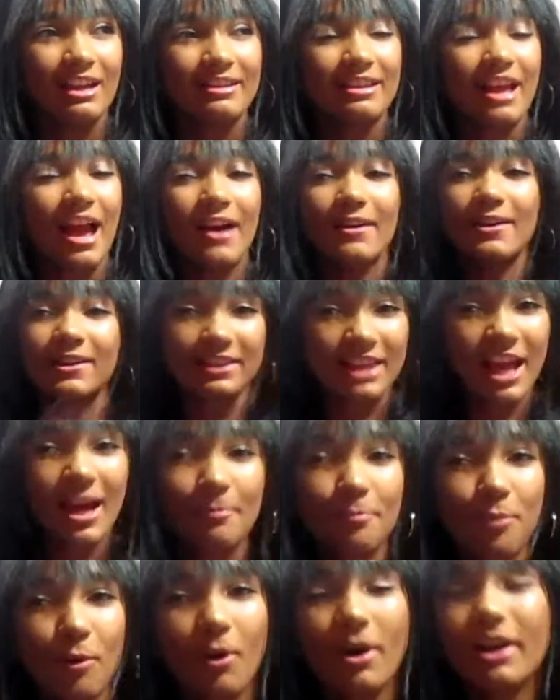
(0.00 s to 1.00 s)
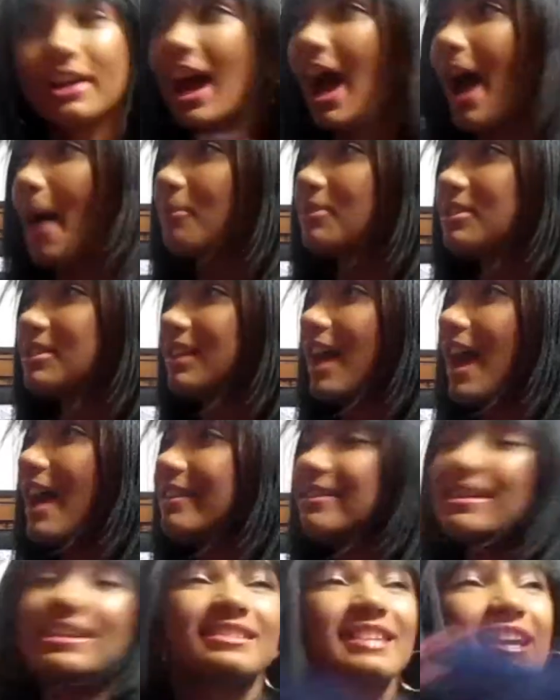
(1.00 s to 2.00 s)
Now, at that point, I was
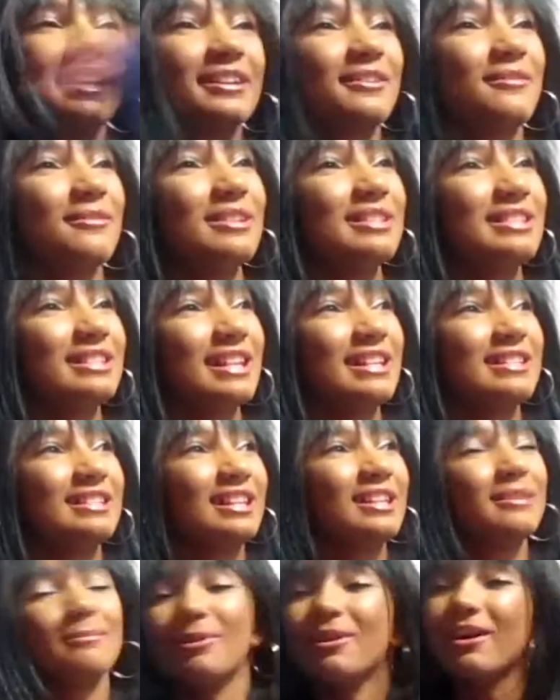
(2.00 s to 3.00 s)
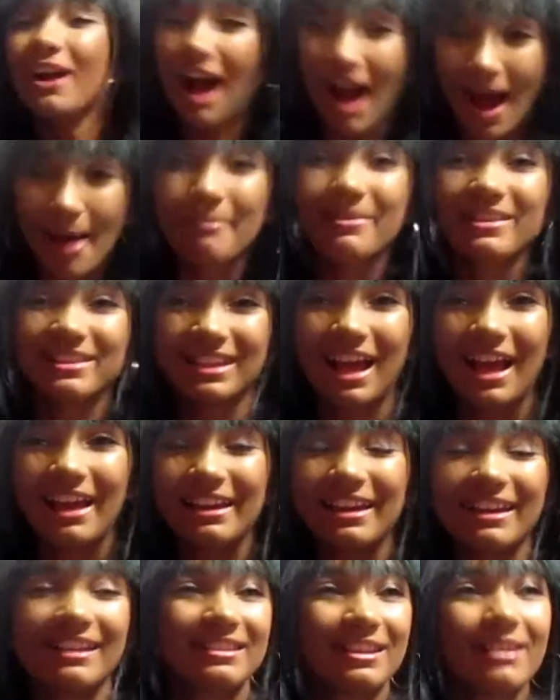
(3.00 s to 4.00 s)
like, this ain't a coincidence anymore. I'm a
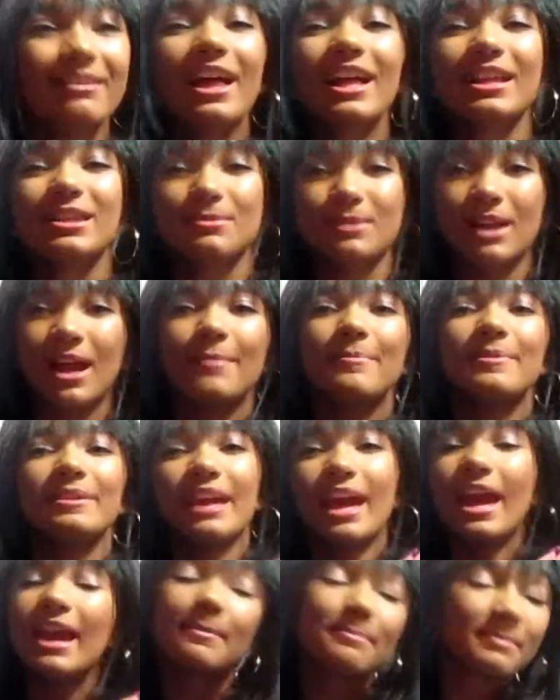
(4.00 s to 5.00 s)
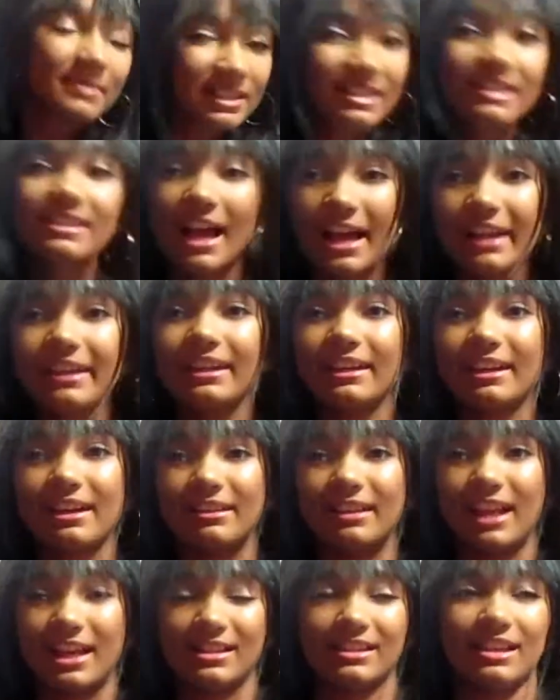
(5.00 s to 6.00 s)
psychic. So that's when I became Psychic
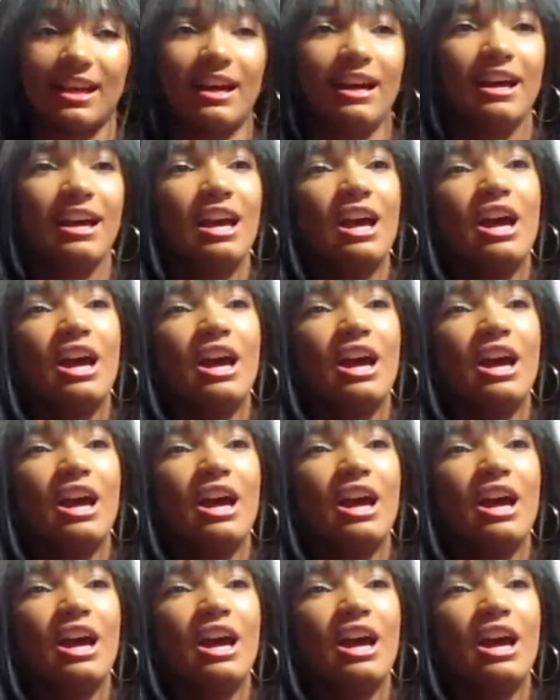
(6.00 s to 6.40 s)
Kalesa.